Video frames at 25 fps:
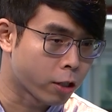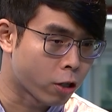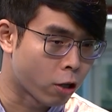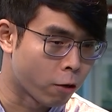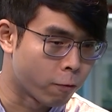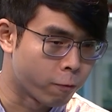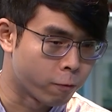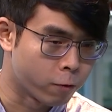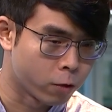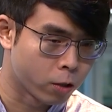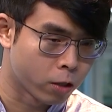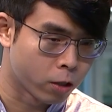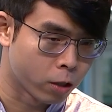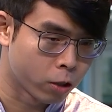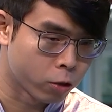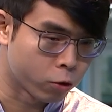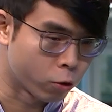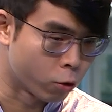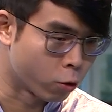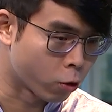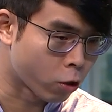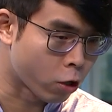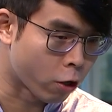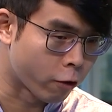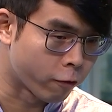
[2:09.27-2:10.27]

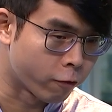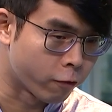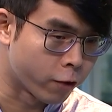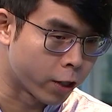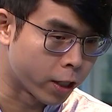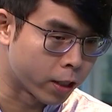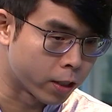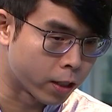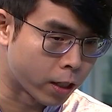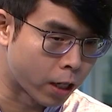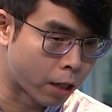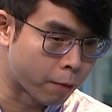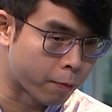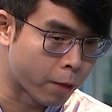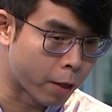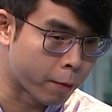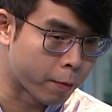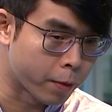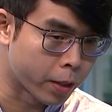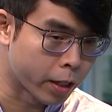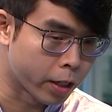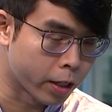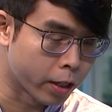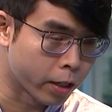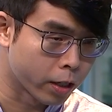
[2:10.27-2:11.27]
to convert like
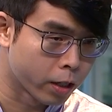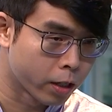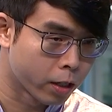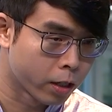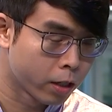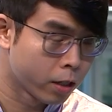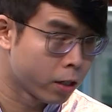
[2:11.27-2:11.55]
maybe